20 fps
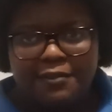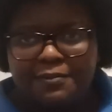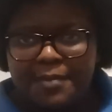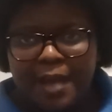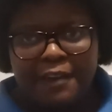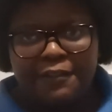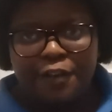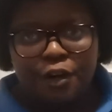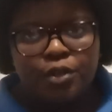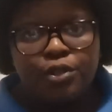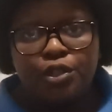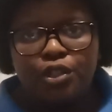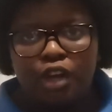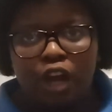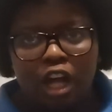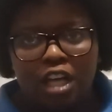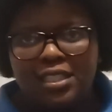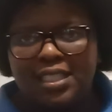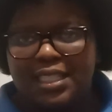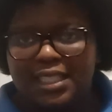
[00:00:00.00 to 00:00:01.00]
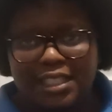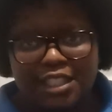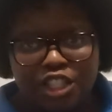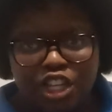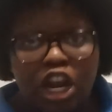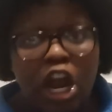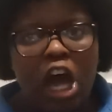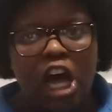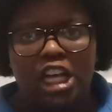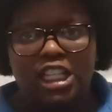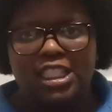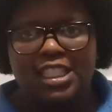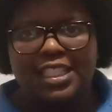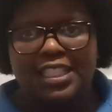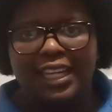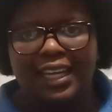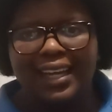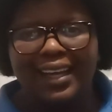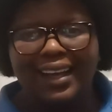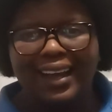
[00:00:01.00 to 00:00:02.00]
my phone's lost, it's
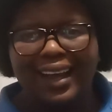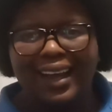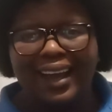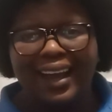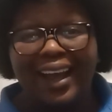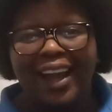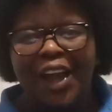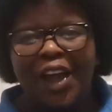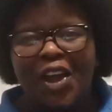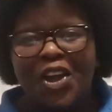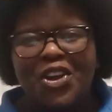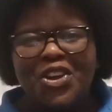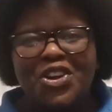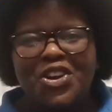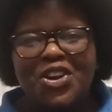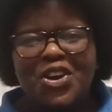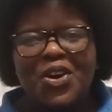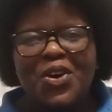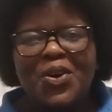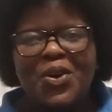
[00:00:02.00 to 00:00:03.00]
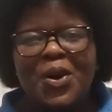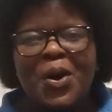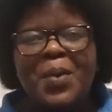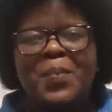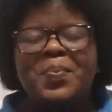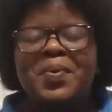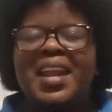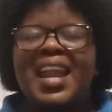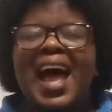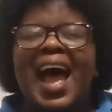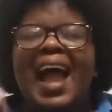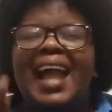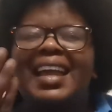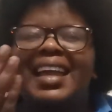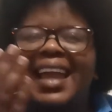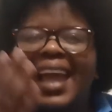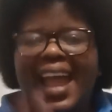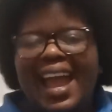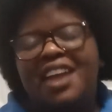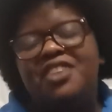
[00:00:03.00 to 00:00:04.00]
lost. You know, but I
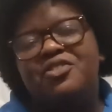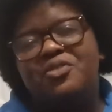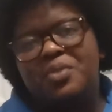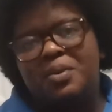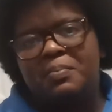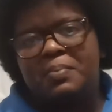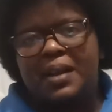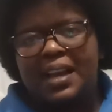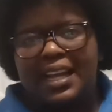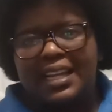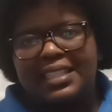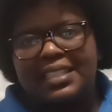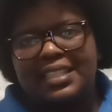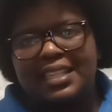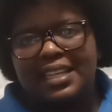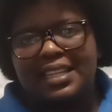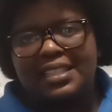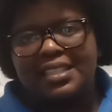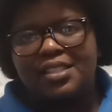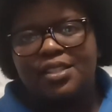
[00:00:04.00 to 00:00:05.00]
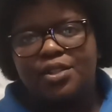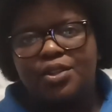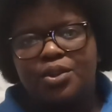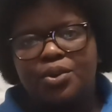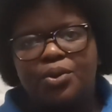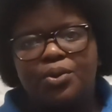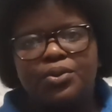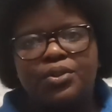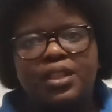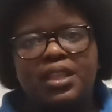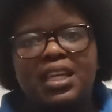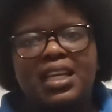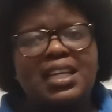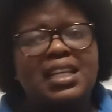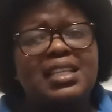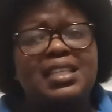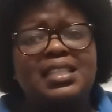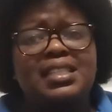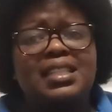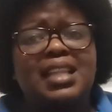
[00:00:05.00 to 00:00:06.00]
can replace it. You know,
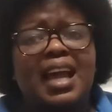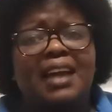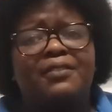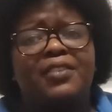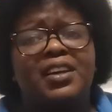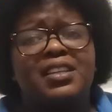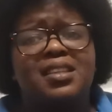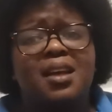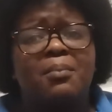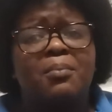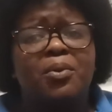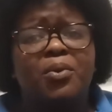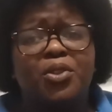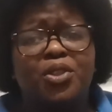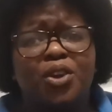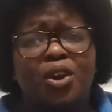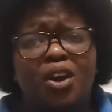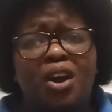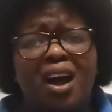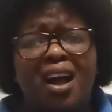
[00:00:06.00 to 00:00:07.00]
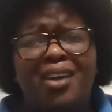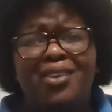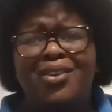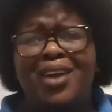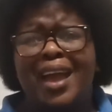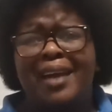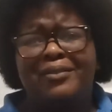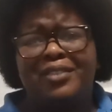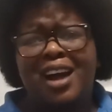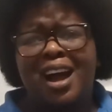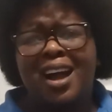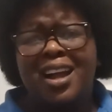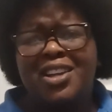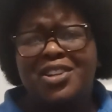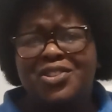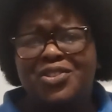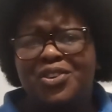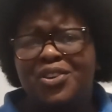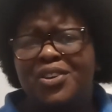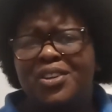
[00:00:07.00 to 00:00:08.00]
thing is, like, for example, with your car, you have car
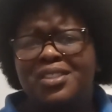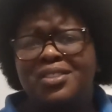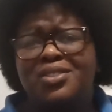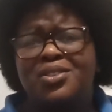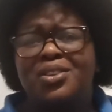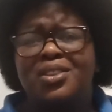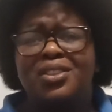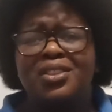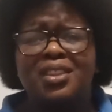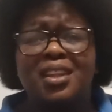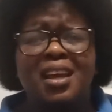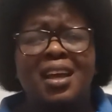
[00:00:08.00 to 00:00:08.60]
insurance, so